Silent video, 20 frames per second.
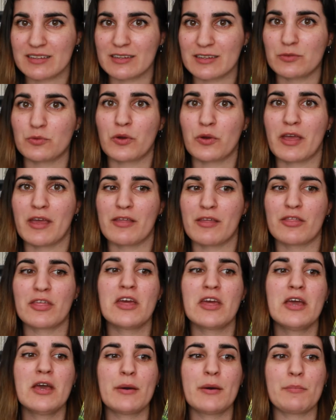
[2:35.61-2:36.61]
it with
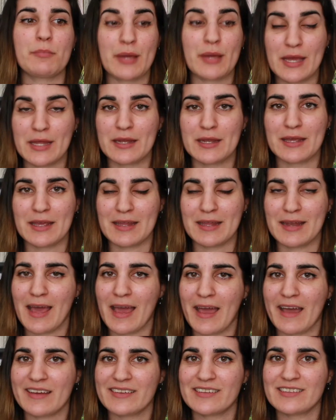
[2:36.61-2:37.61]
pen in
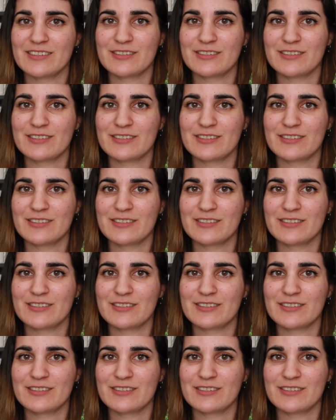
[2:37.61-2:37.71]
hand.